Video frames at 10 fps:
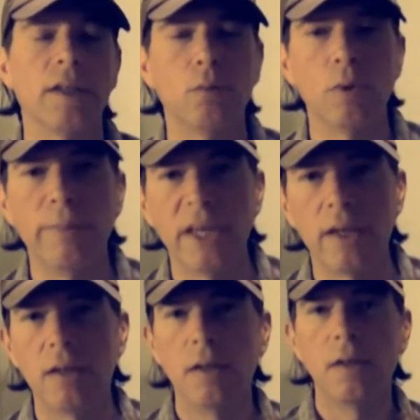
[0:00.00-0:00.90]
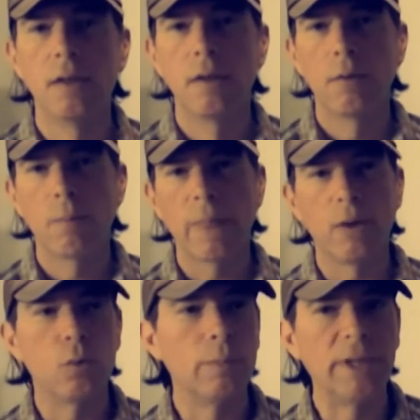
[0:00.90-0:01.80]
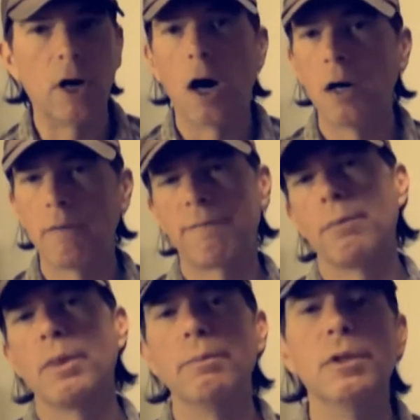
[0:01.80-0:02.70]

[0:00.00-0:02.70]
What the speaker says: It will be art from the